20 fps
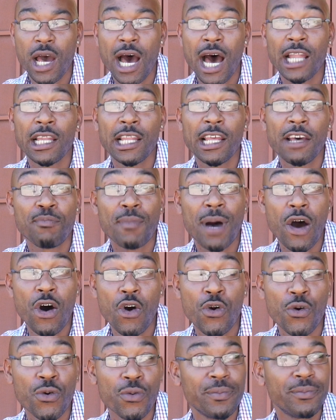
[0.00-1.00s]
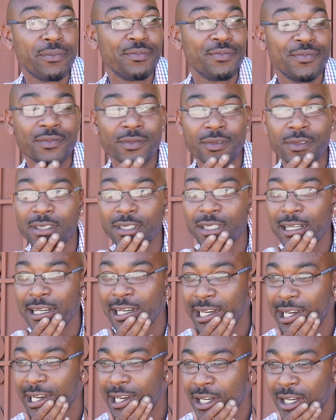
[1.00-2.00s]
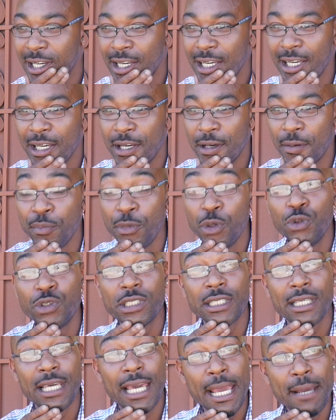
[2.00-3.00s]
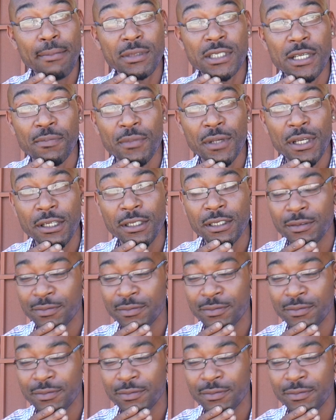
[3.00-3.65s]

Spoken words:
I left my home and music came to me.